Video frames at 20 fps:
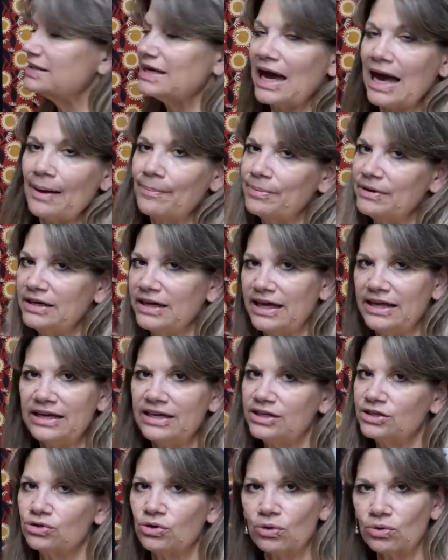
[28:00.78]
to happen and
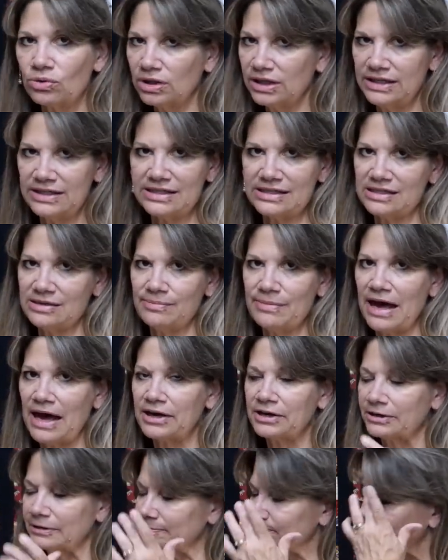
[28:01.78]
it totally doesn't
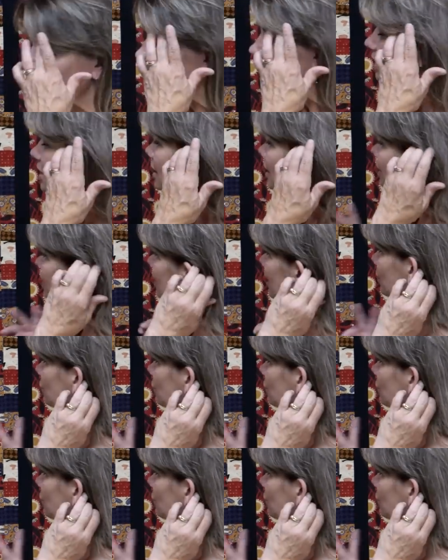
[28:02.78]
matter. The